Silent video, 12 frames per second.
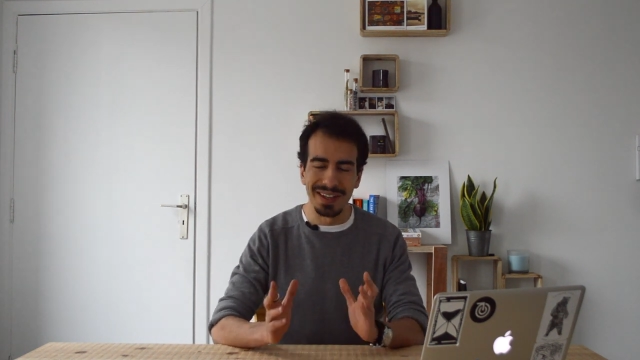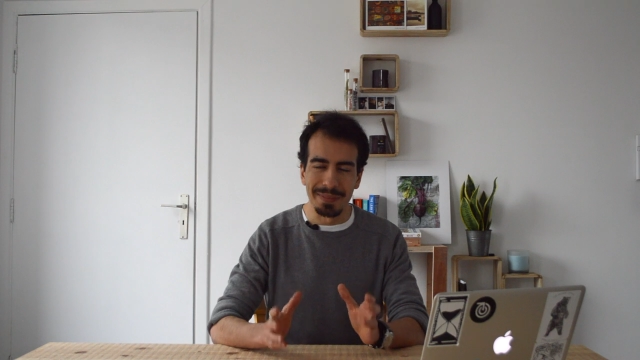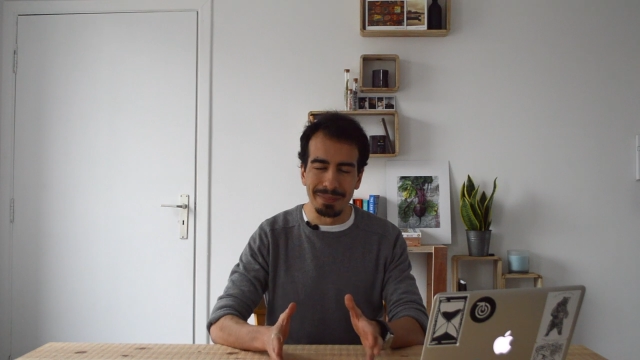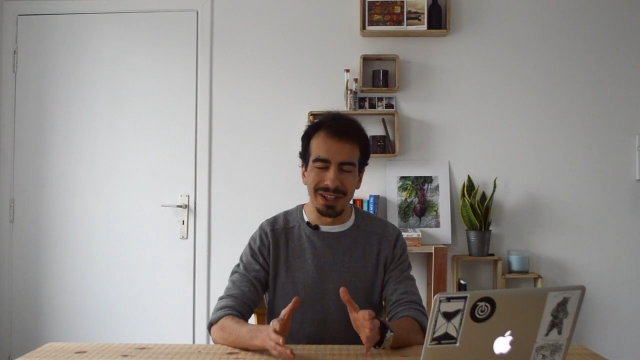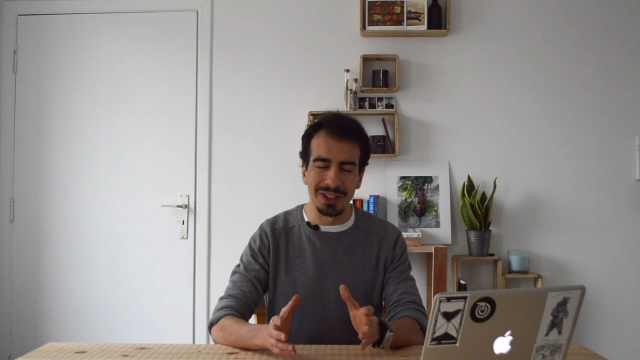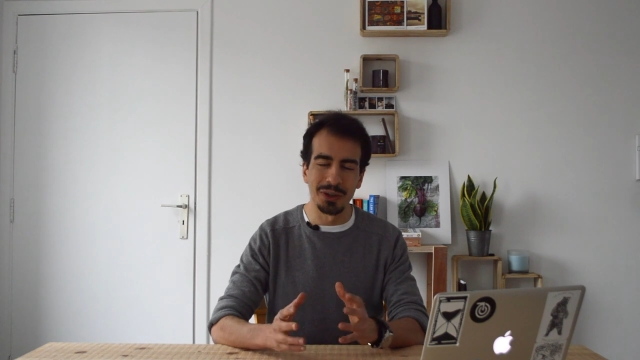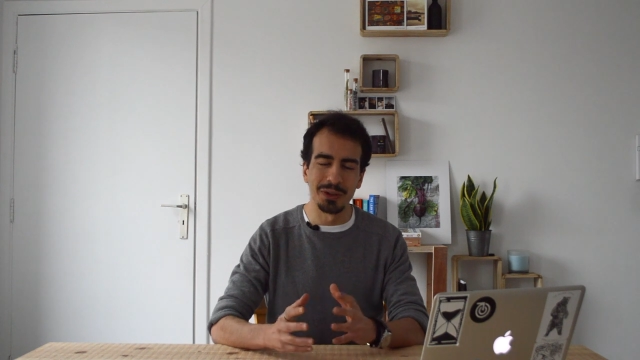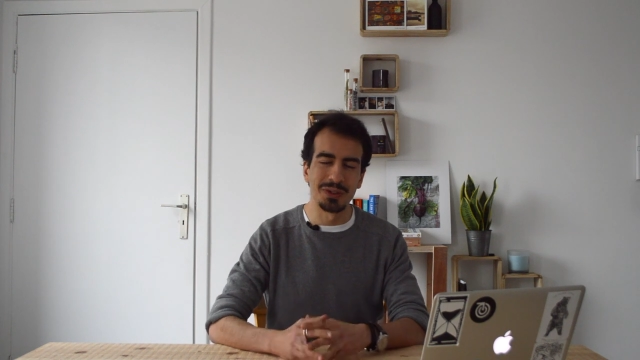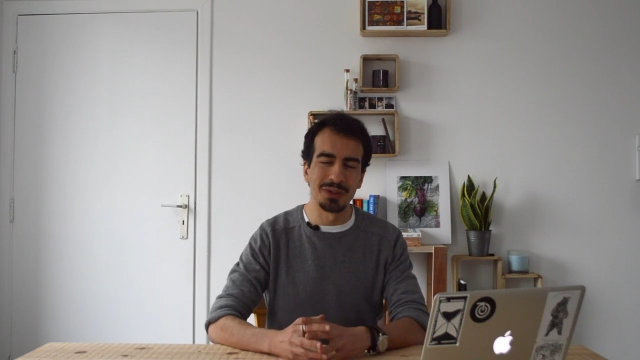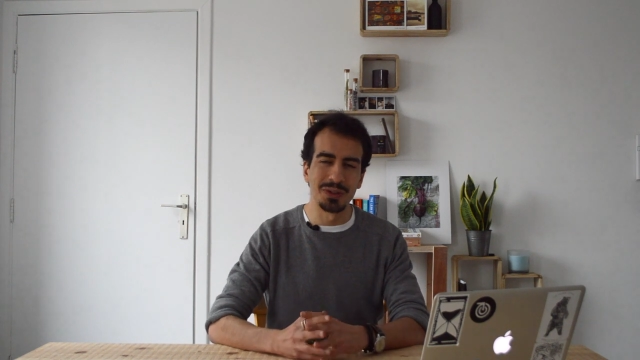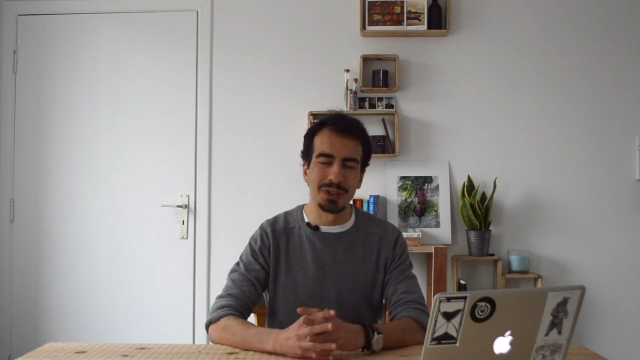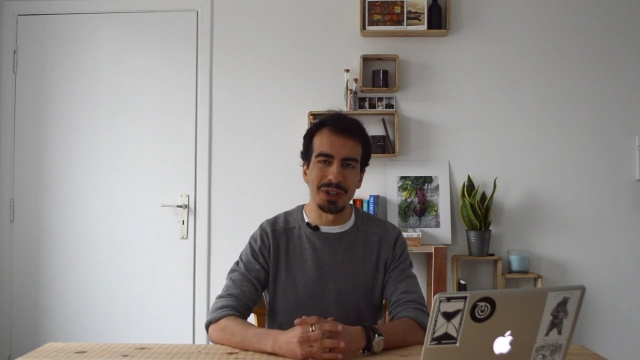My
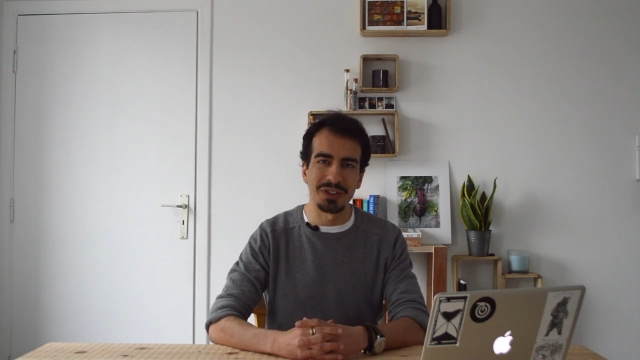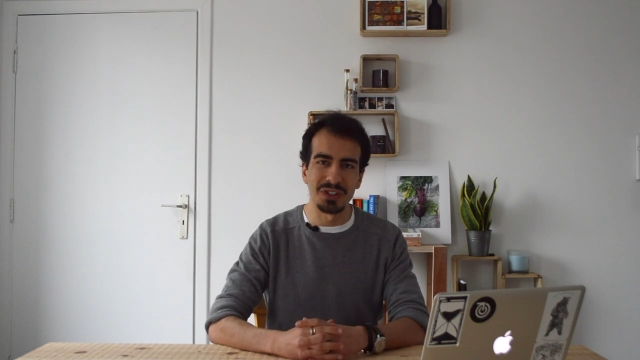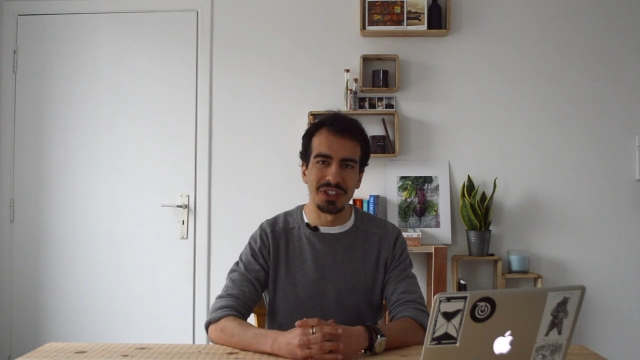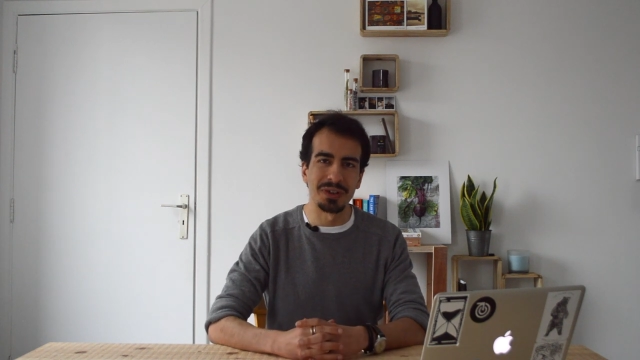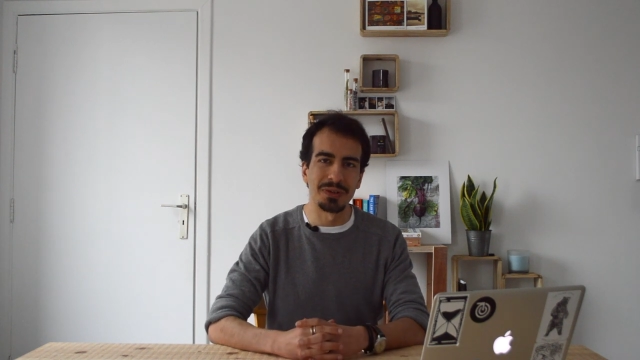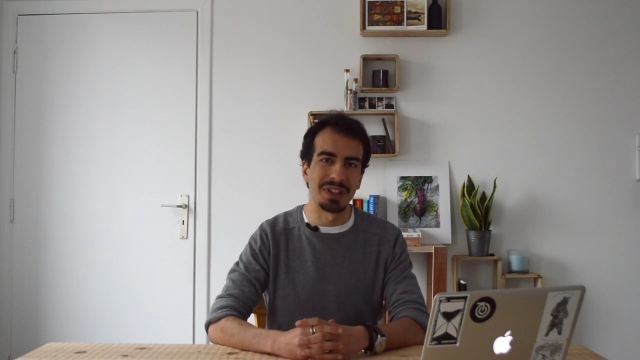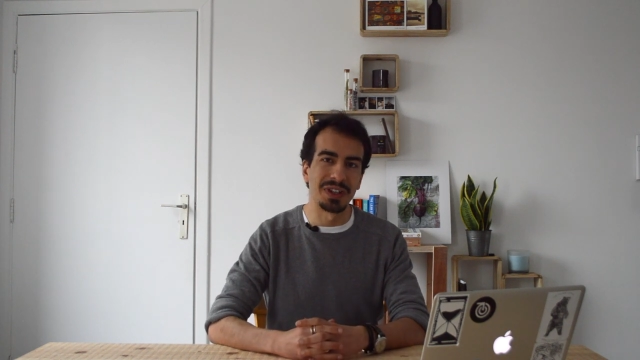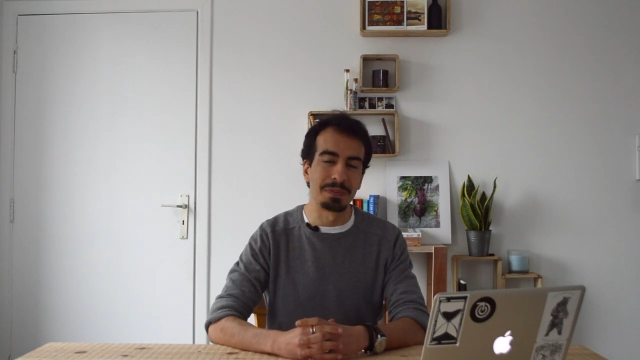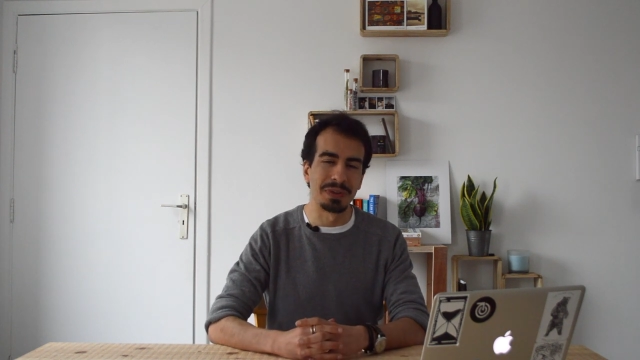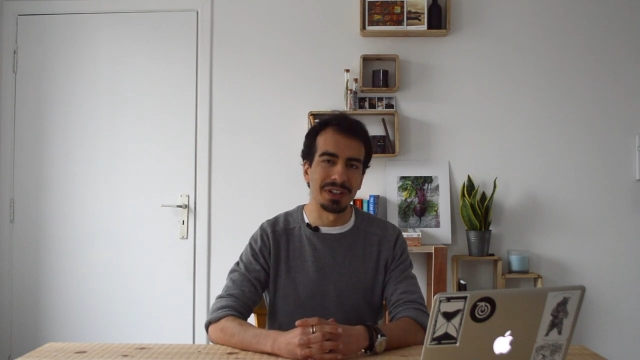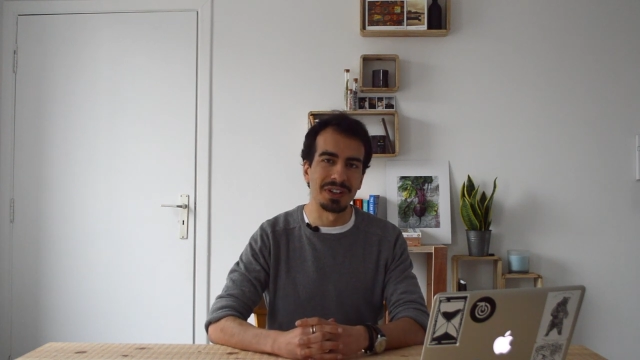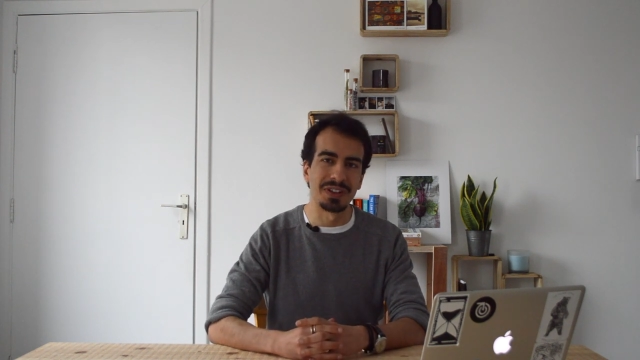go-to color generator
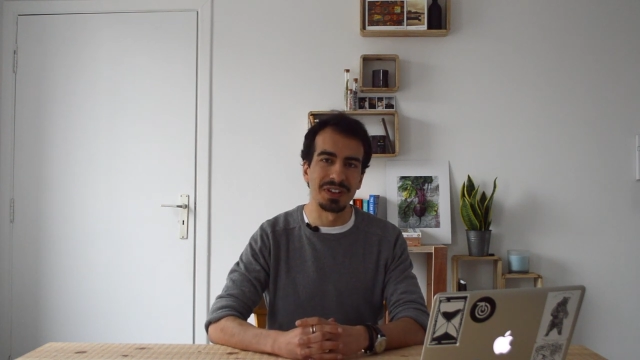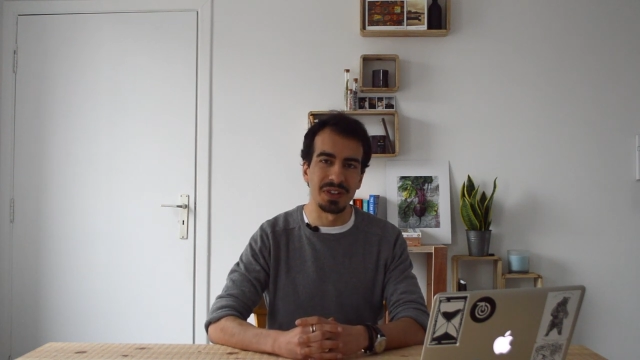and picker